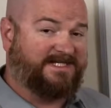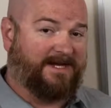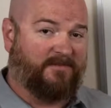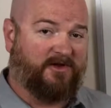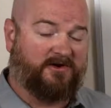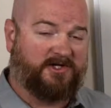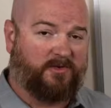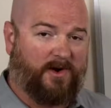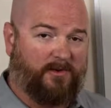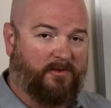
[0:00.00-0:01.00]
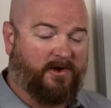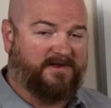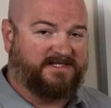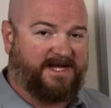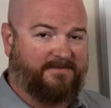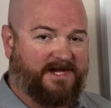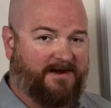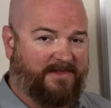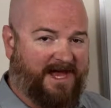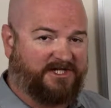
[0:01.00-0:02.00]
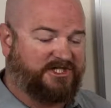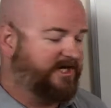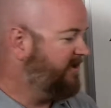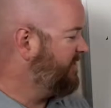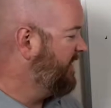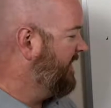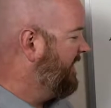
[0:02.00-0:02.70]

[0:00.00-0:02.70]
similar to where we were the same time last year.